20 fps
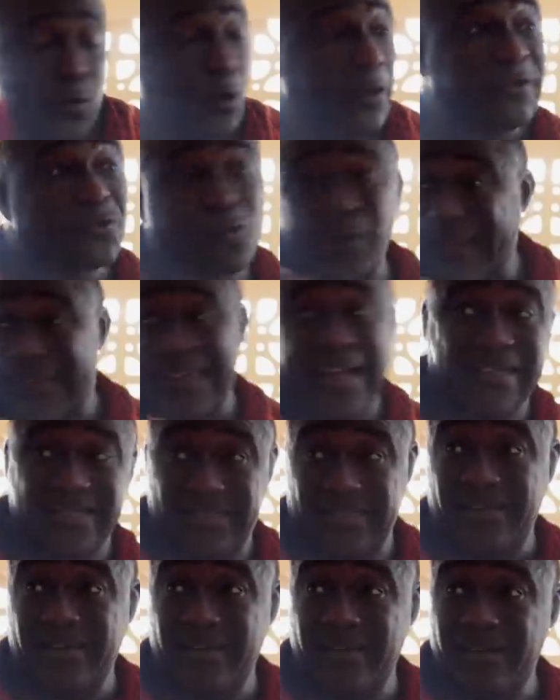So he took a
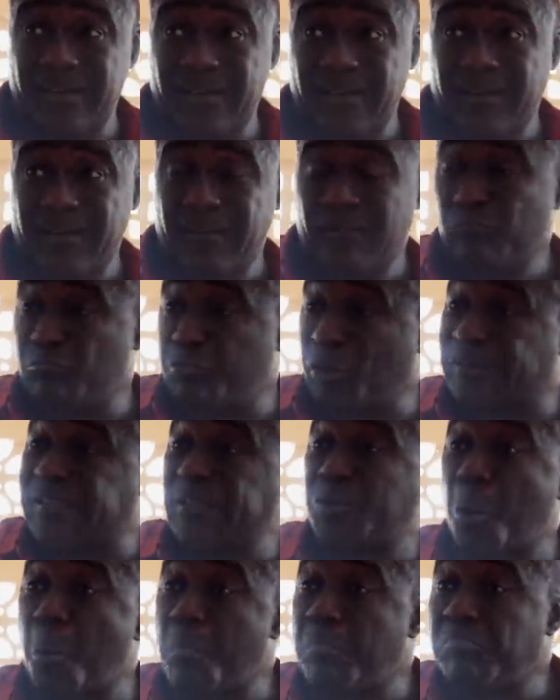taxi, brought
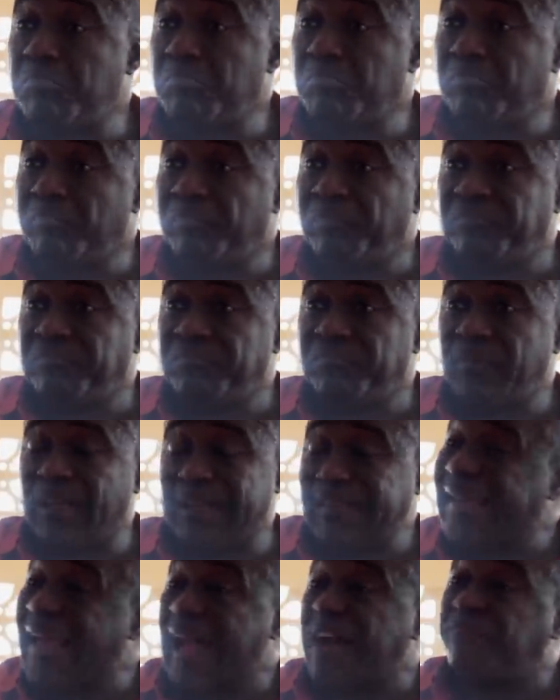it home.
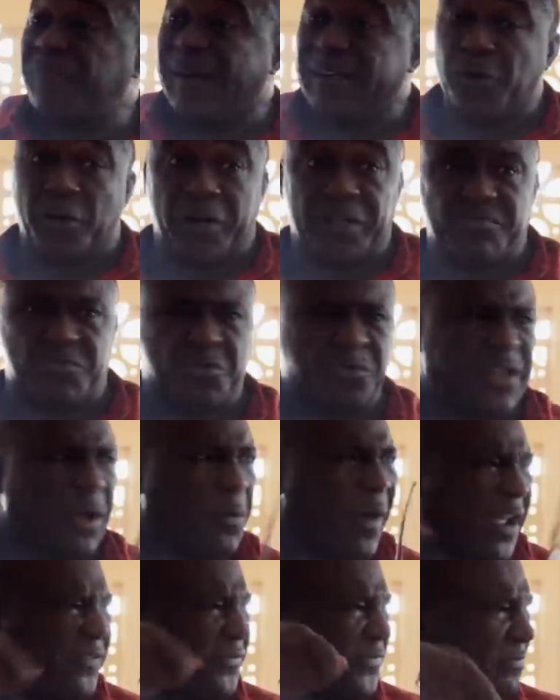He didn't have money on him, so
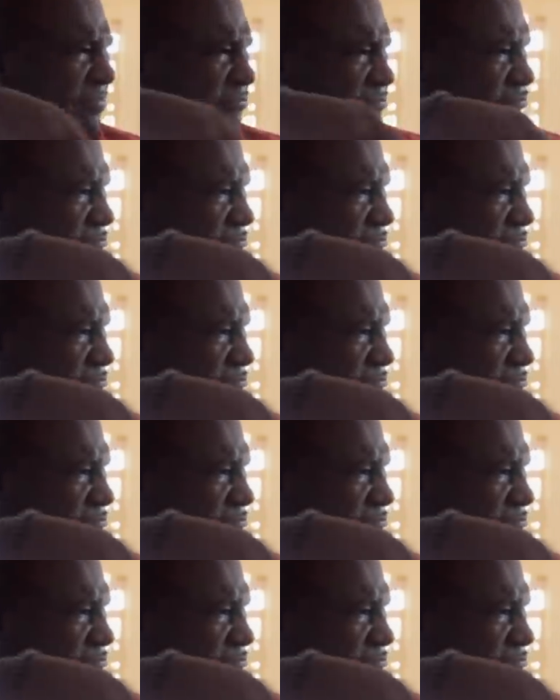the wife